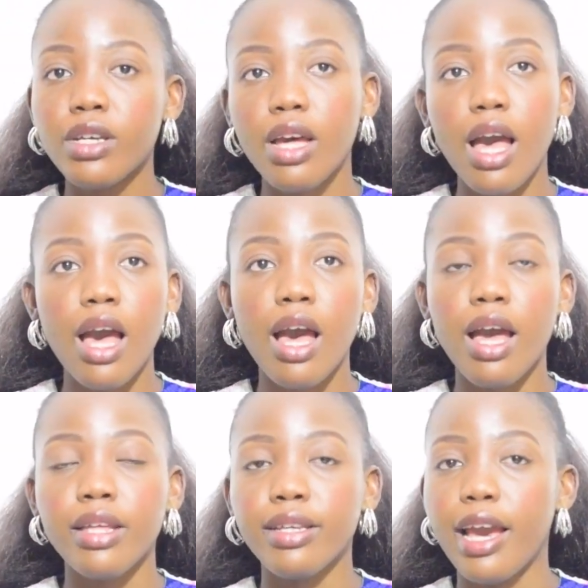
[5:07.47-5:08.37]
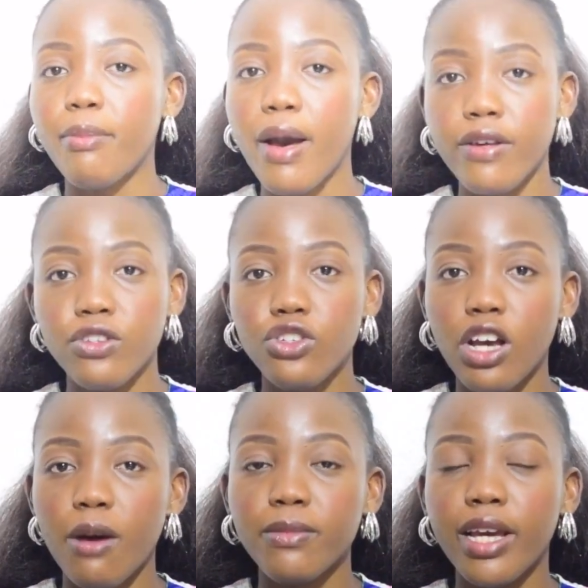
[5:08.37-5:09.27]
And yeah, I passed
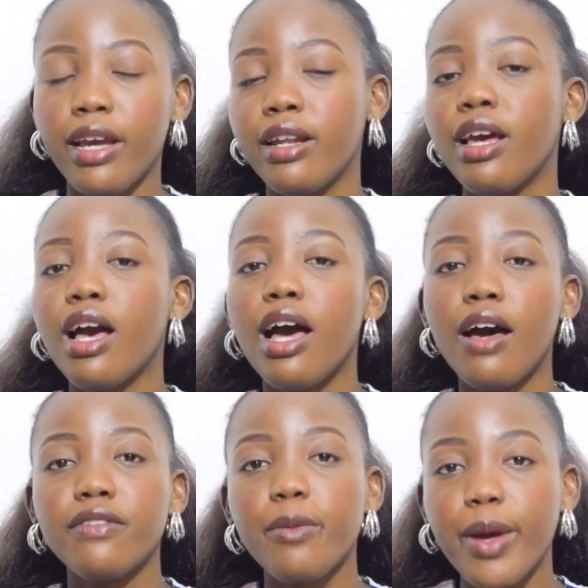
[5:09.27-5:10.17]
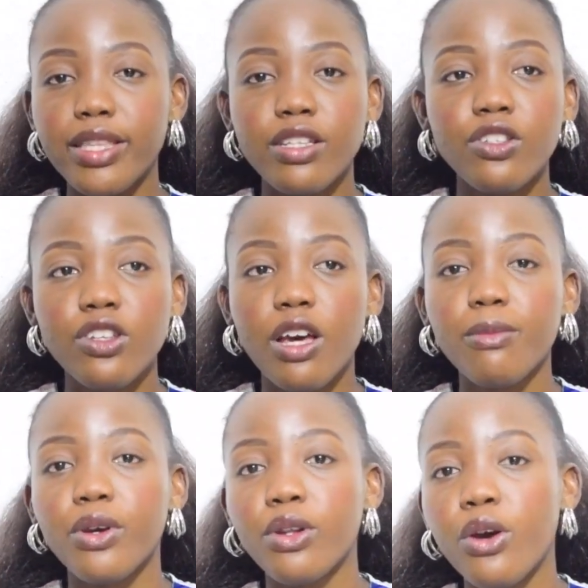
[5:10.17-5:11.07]
JAM. Then after passing JAM,
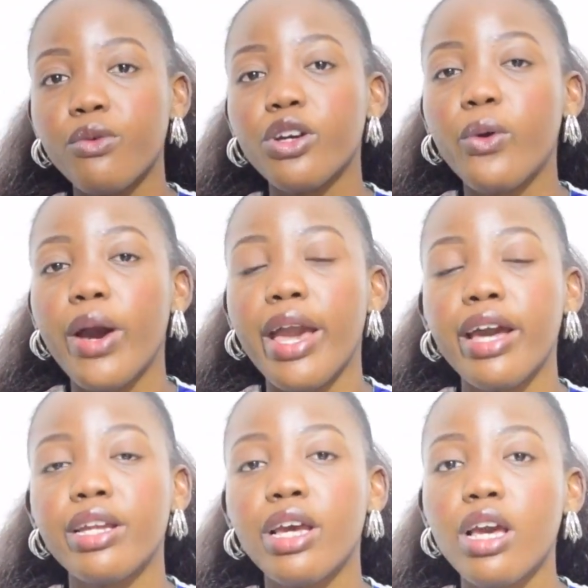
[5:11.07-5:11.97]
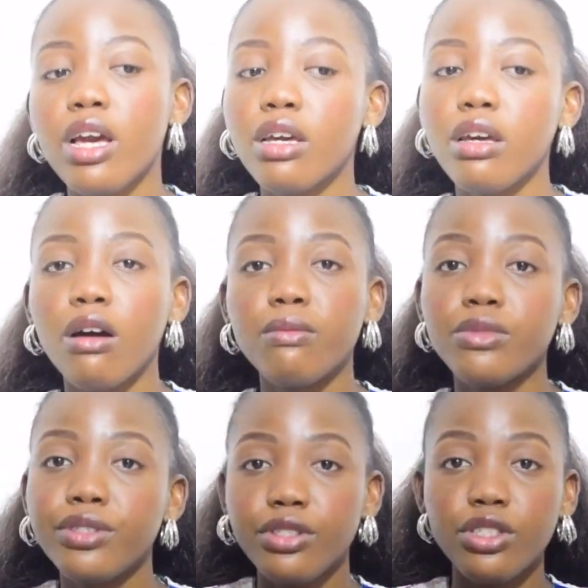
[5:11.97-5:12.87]
you're now required,
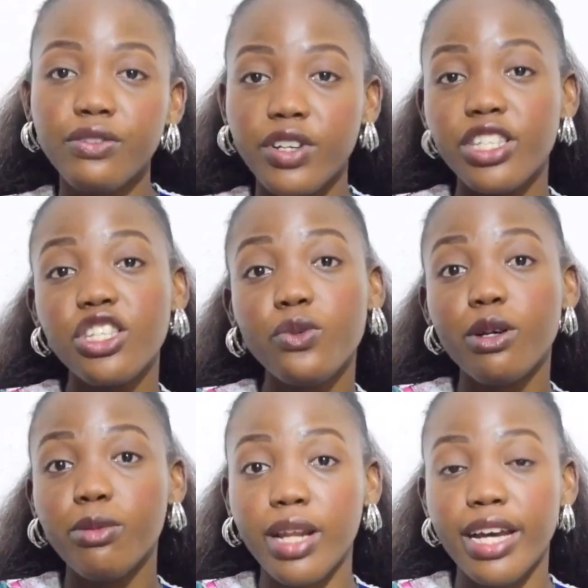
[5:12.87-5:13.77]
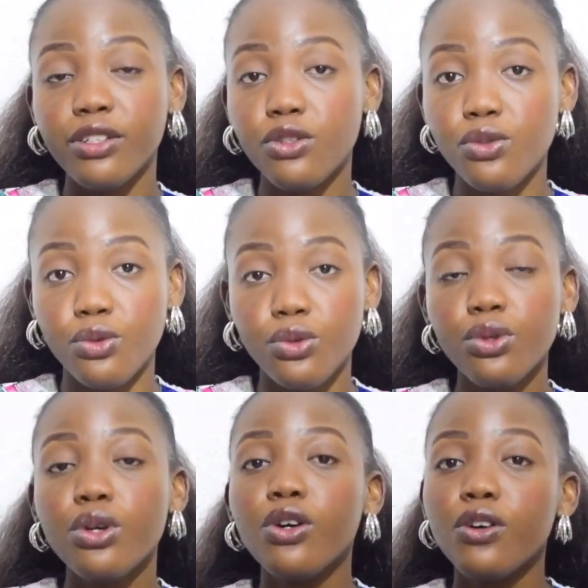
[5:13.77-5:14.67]
the university you applied to
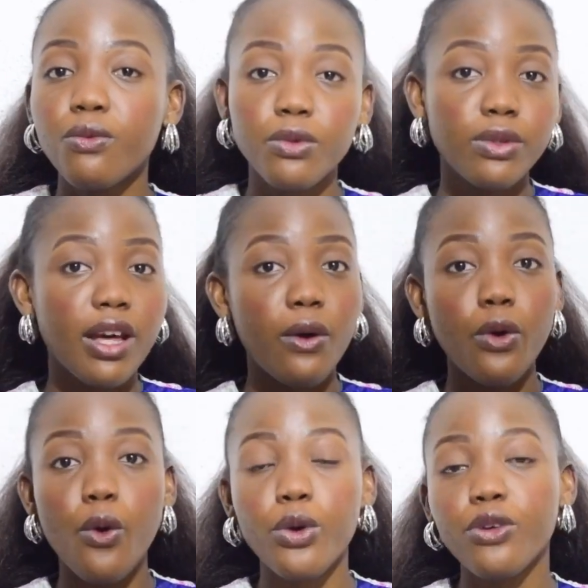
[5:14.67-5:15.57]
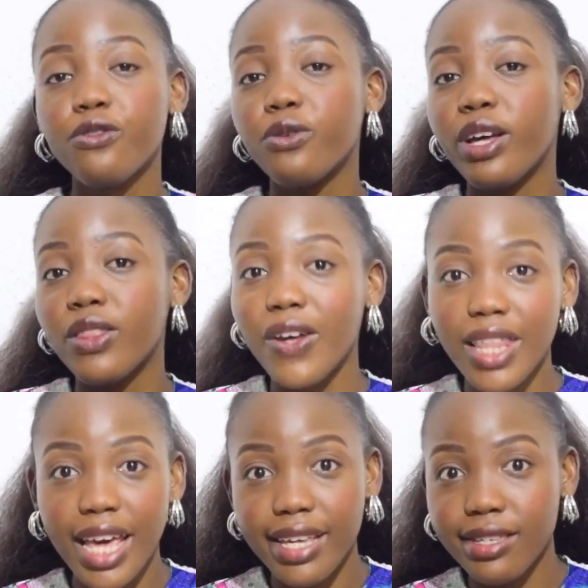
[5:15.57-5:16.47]
will now call you for another
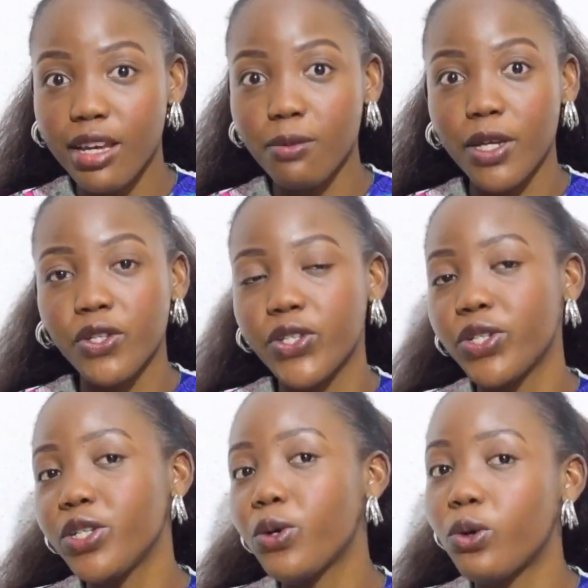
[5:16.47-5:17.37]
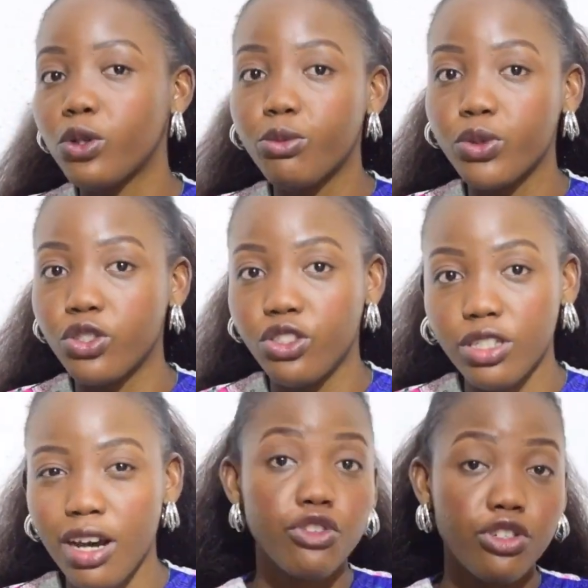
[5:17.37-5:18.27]
exam that is usually called
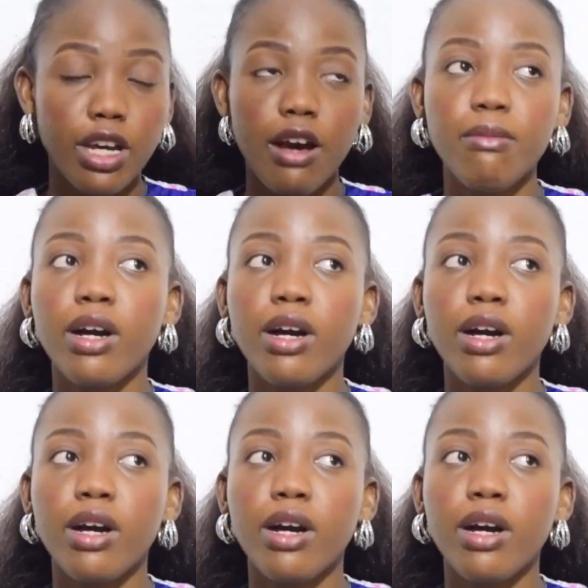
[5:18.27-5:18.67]
post-JAM.